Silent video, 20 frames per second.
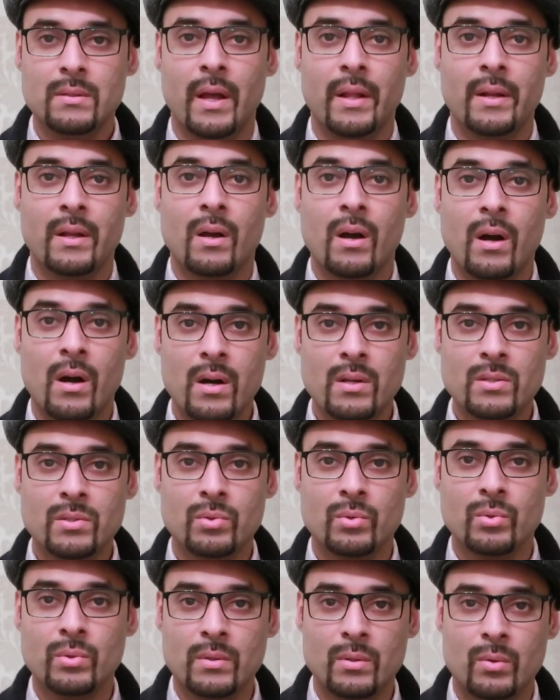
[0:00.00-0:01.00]
And a
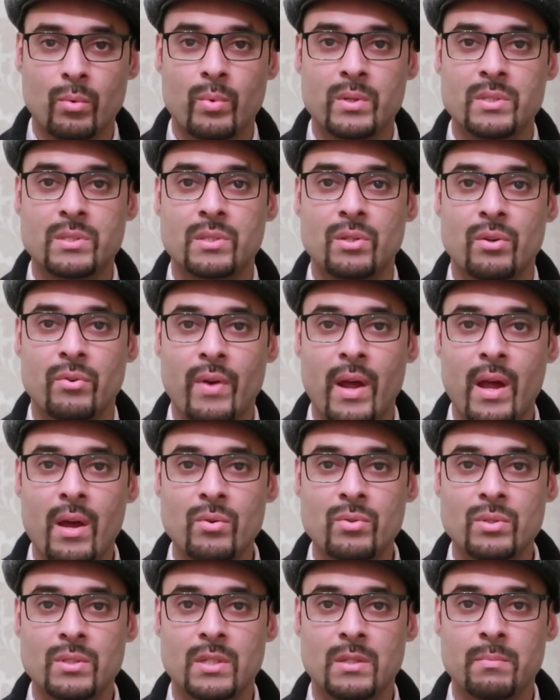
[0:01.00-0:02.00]
castle was
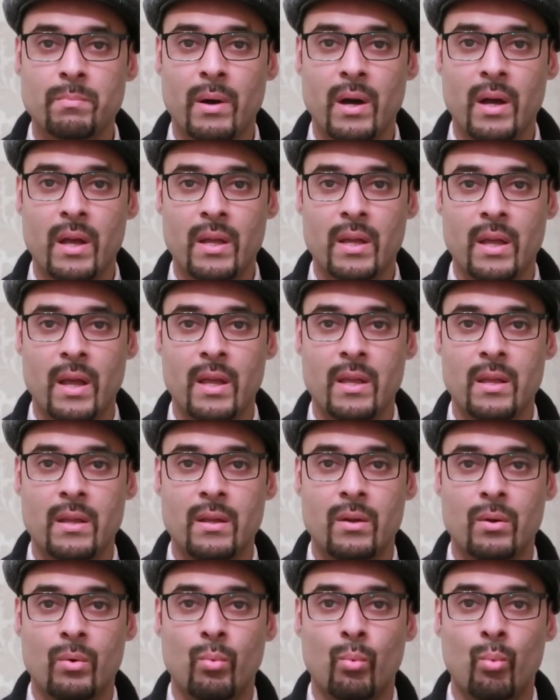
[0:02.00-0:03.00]
surrounded by
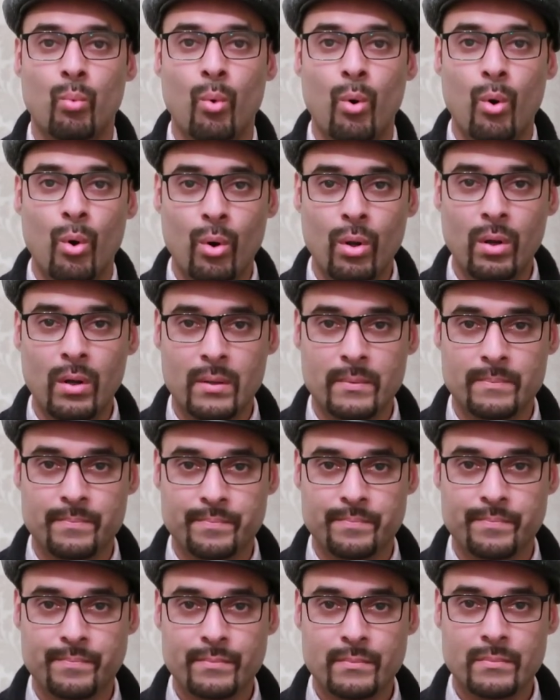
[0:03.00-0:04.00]
a wall,
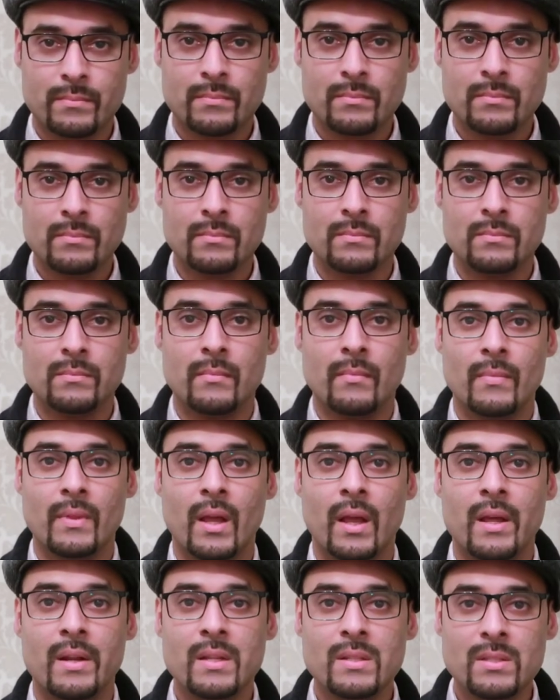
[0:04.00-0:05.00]

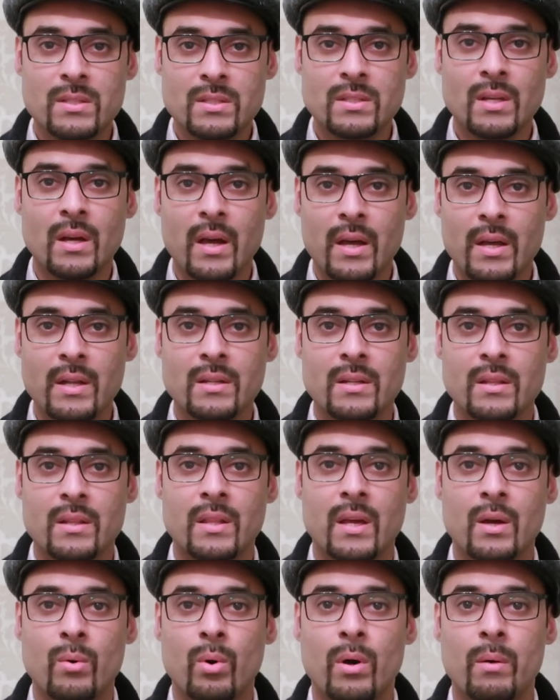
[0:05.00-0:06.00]
and inside
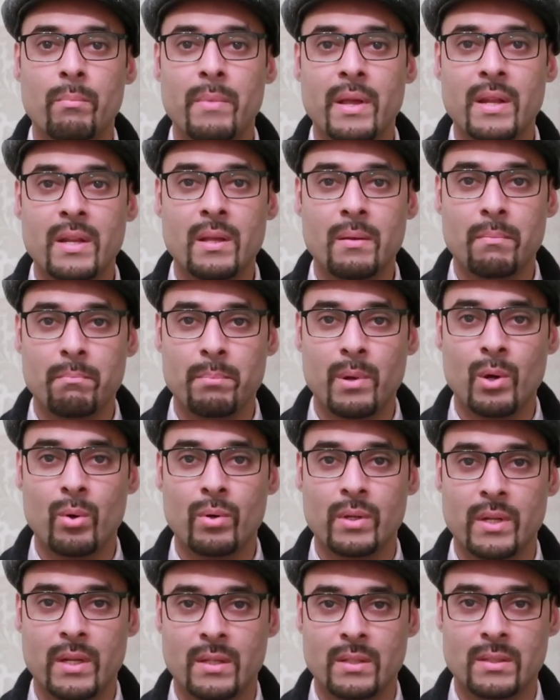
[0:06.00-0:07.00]
there were many
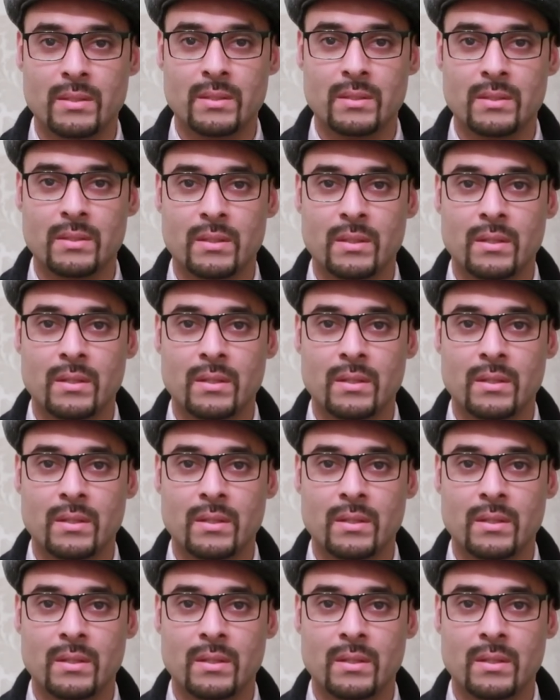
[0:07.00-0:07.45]
buildings.